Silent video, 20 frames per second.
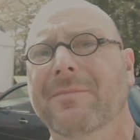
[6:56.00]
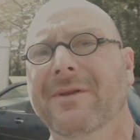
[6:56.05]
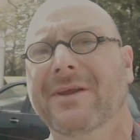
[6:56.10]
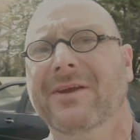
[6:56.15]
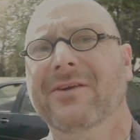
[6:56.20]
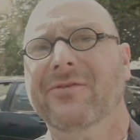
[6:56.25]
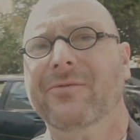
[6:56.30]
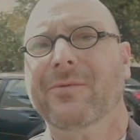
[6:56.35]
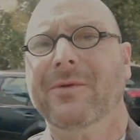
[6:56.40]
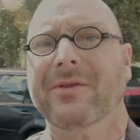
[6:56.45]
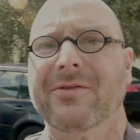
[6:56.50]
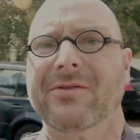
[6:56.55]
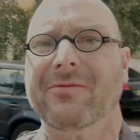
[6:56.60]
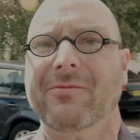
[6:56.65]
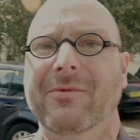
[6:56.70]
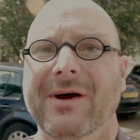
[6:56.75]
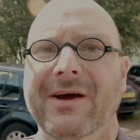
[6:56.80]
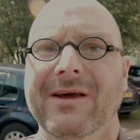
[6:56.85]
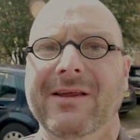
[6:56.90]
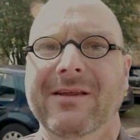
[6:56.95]
pleased with
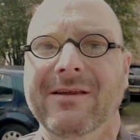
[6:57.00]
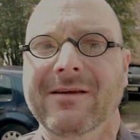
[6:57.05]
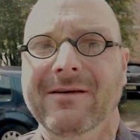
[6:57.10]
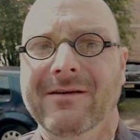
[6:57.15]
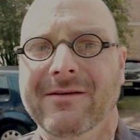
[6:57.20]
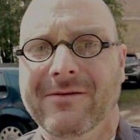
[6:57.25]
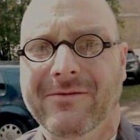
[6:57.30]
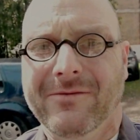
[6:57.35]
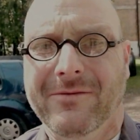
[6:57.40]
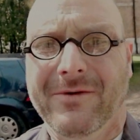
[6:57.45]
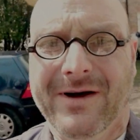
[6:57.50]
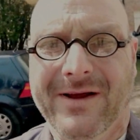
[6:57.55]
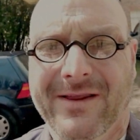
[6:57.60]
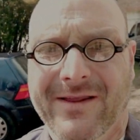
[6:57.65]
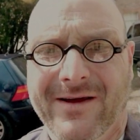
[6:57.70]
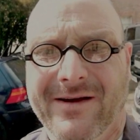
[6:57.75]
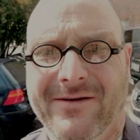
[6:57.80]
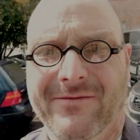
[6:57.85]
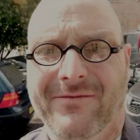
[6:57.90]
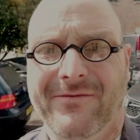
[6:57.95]
the way
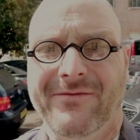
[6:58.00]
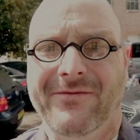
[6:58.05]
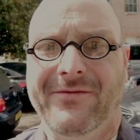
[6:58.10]
they